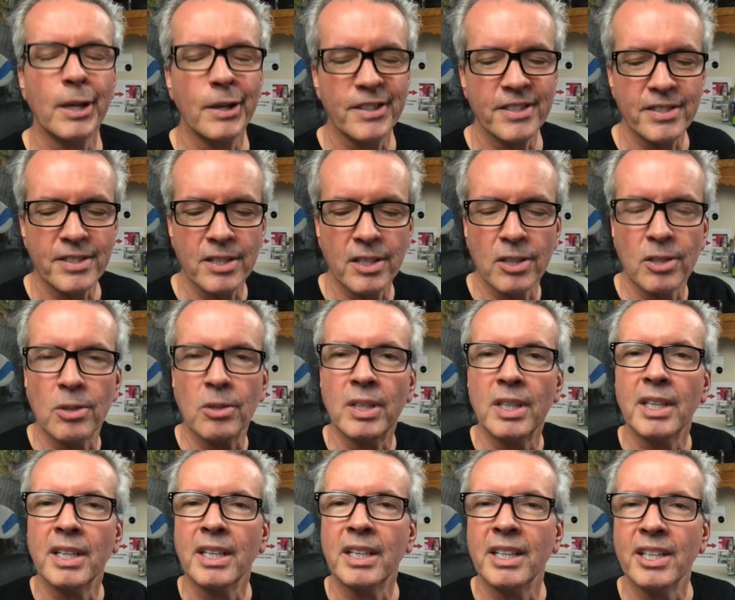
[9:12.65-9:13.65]
So
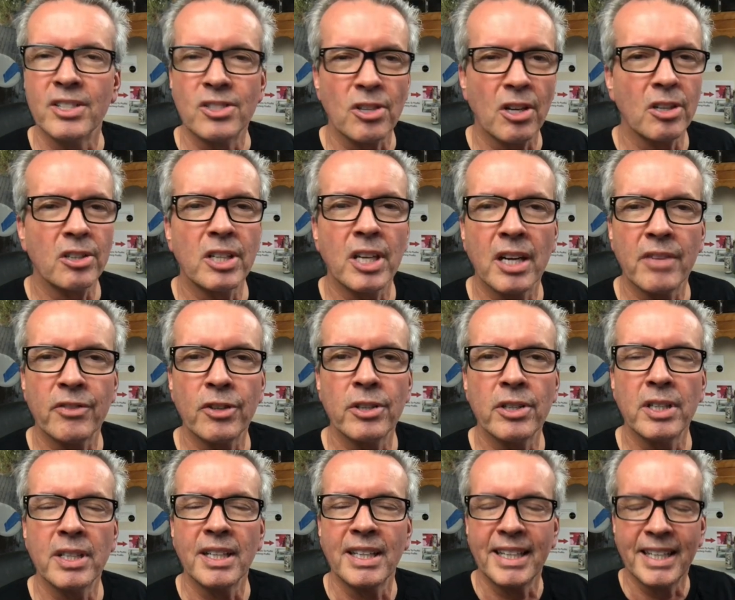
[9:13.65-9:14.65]
it's all
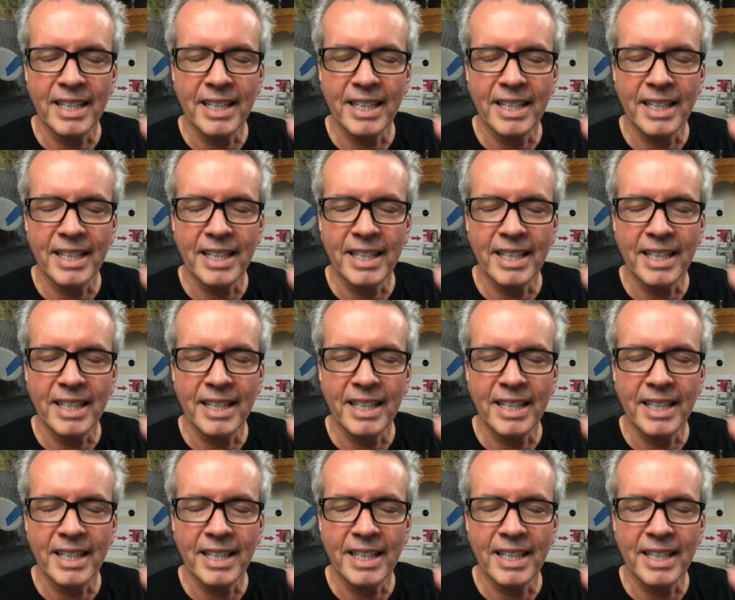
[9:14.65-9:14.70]
covered.